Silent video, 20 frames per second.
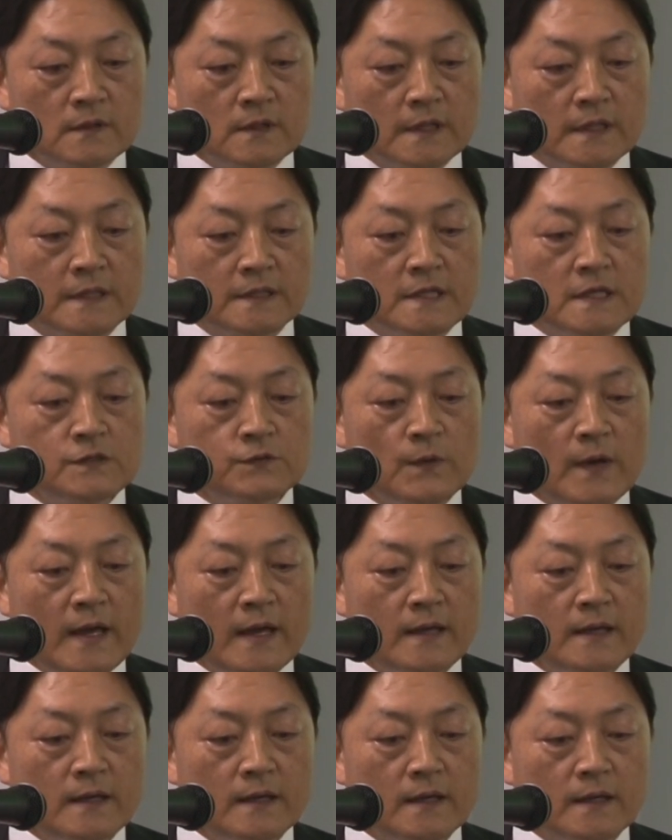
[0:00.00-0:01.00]
In this
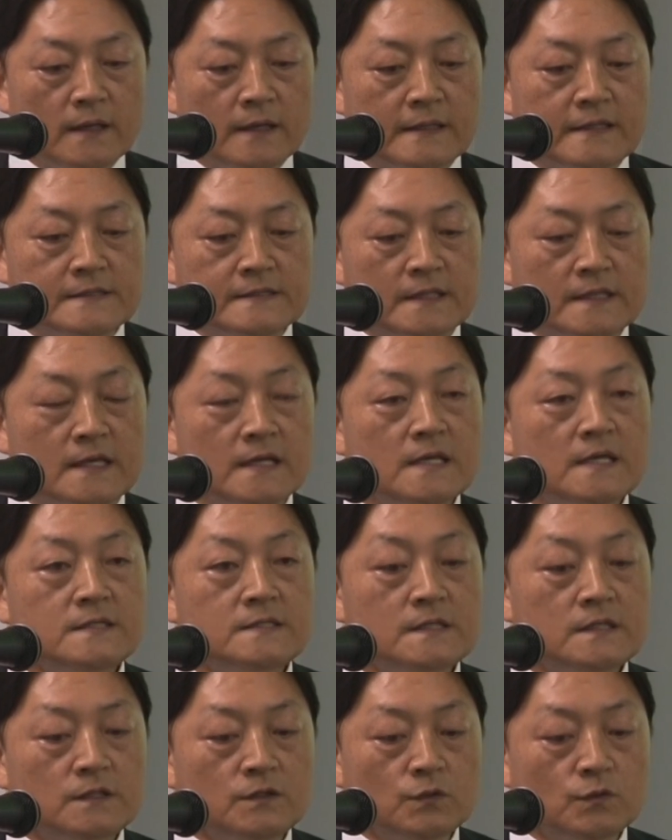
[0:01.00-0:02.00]
way, it is
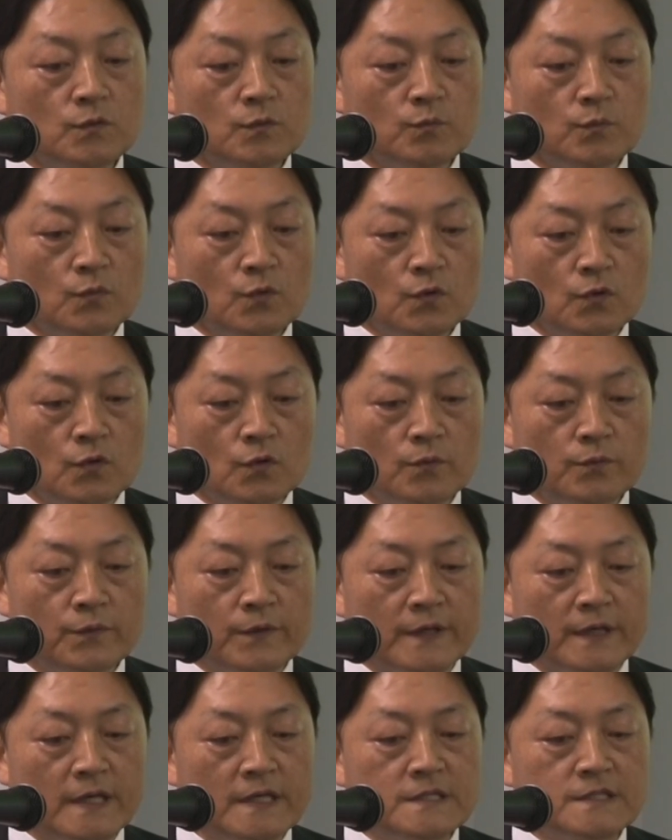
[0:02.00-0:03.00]
easy to move
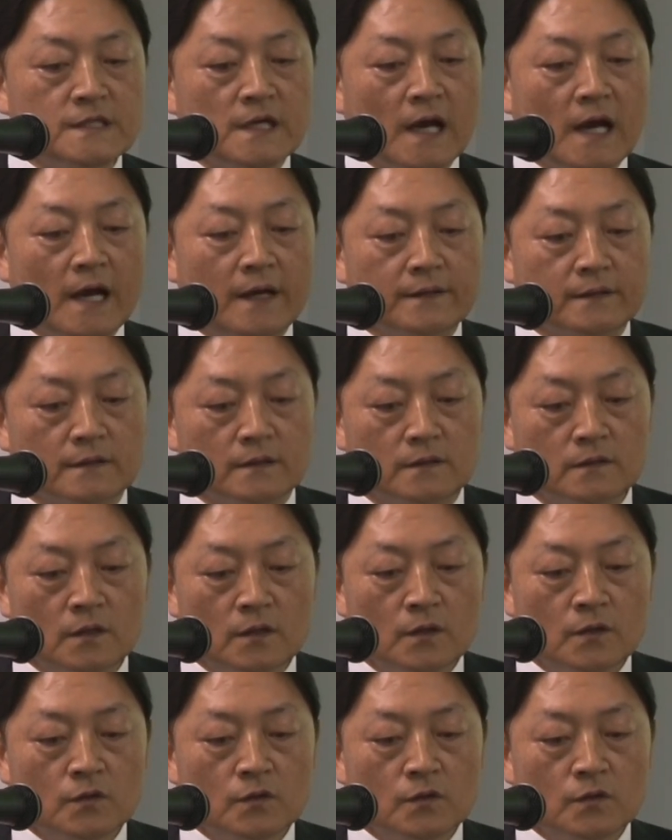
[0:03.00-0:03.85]
each other